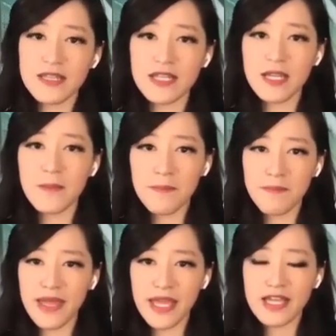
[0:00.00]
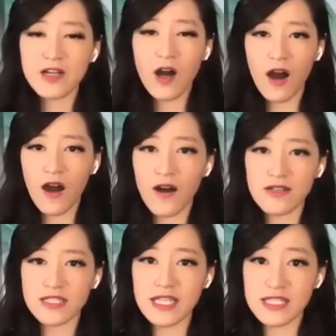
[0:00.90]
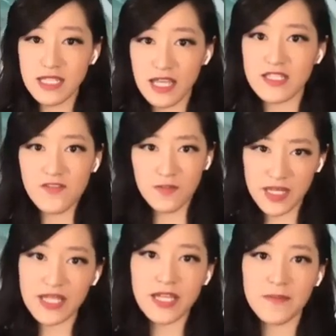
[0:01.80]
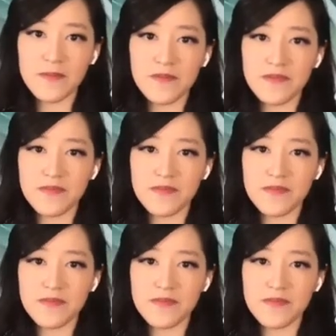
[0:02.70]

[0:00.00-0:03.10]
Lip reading: then it may cause excessive bleeding.